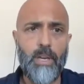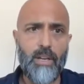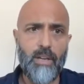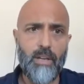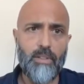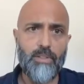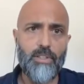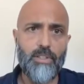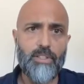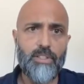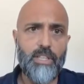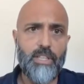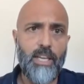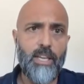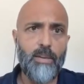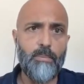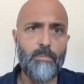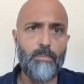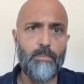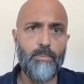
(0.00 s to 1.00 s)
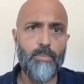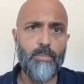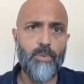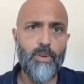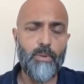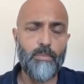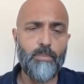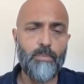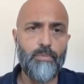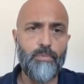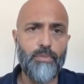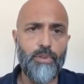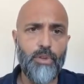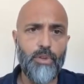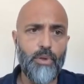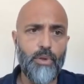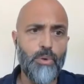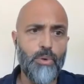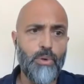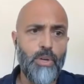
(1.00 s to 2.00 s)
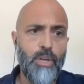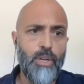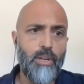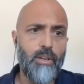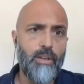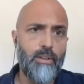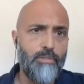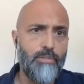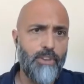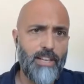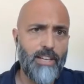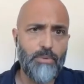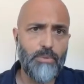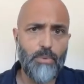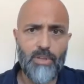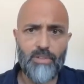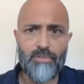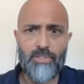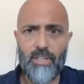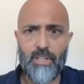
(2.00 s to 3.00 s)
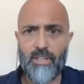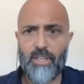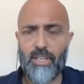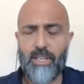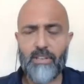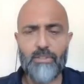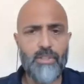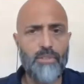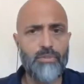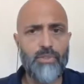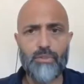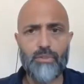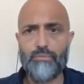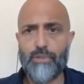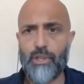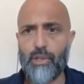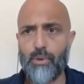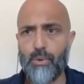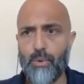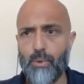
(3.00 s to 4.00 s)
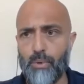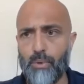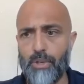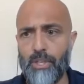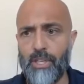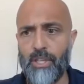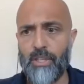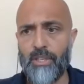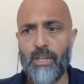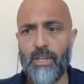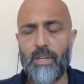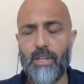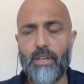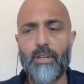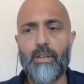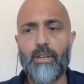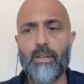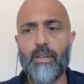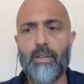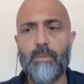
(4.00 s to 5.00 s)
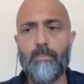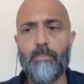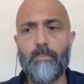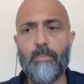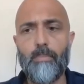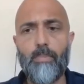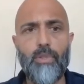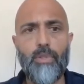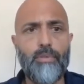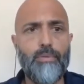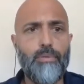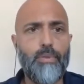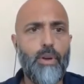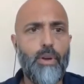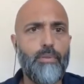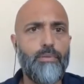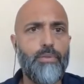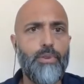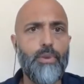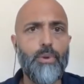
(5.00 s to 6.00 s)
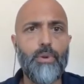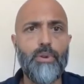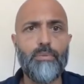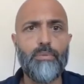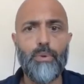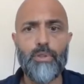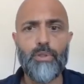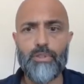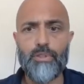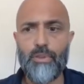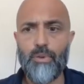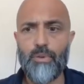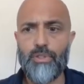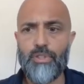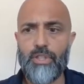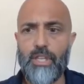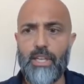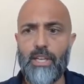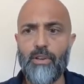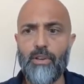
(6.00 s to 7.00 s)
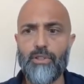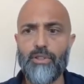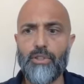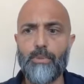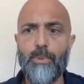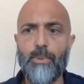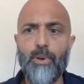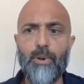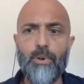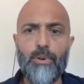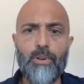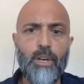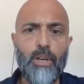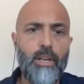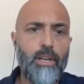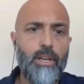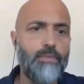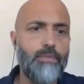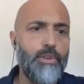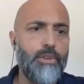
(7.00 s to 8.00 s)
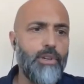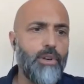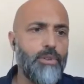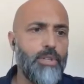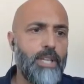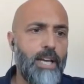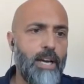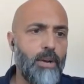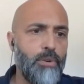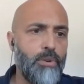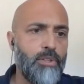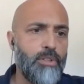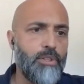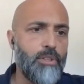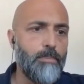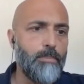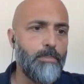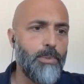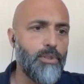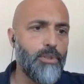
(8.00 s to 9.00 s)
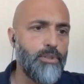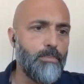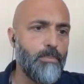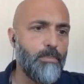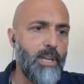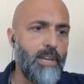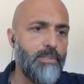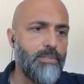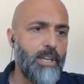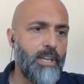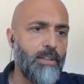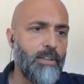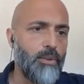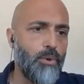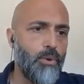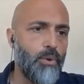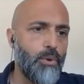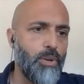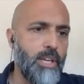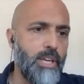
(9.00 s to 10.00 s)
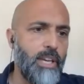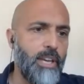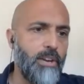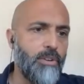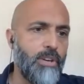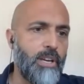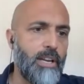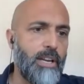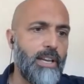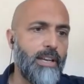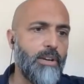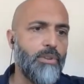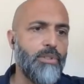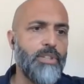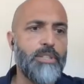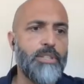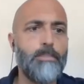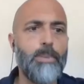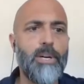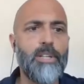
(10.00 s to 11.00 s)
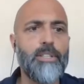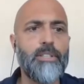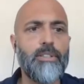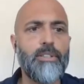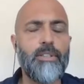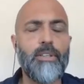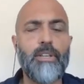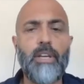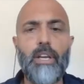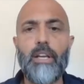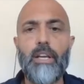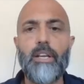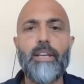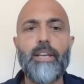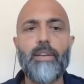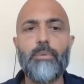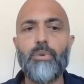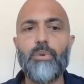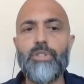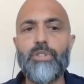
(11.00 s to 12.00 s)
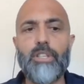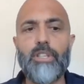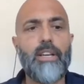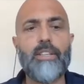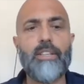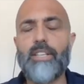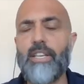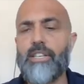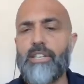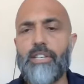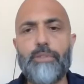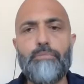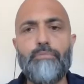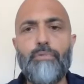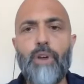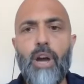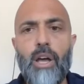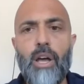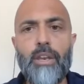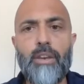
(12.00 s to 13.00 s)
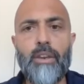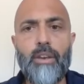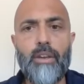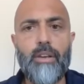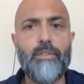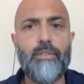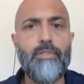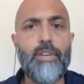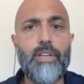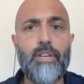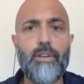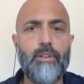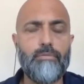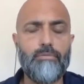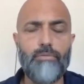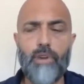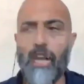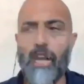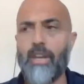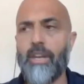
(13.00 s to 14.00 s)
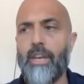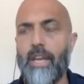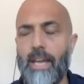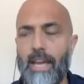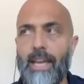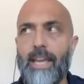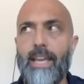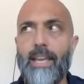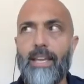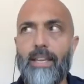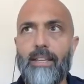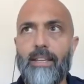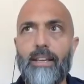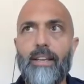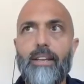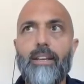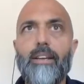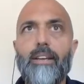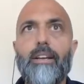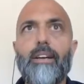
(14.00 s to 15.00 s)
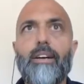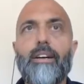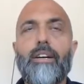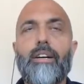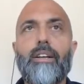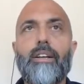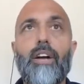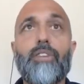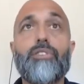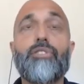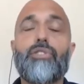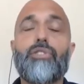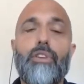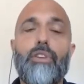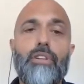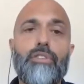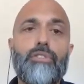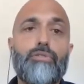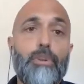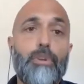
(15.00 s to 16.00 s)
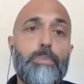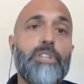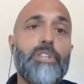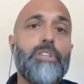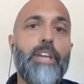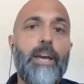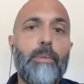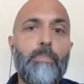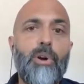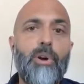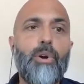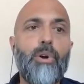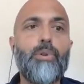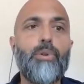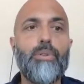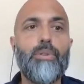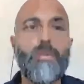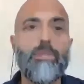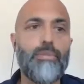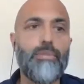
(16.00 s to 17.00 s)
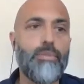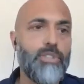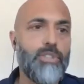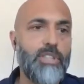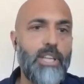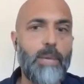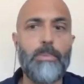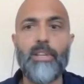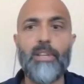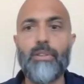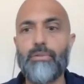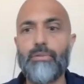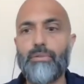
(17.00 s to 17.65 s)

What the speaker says: same view. In fact, what I've done here is I've just recorded a view of what's known as kiosk mode. If you go down into the bottom left-hand corner here and click on this button, it will essentially run a scripted demo of stepping through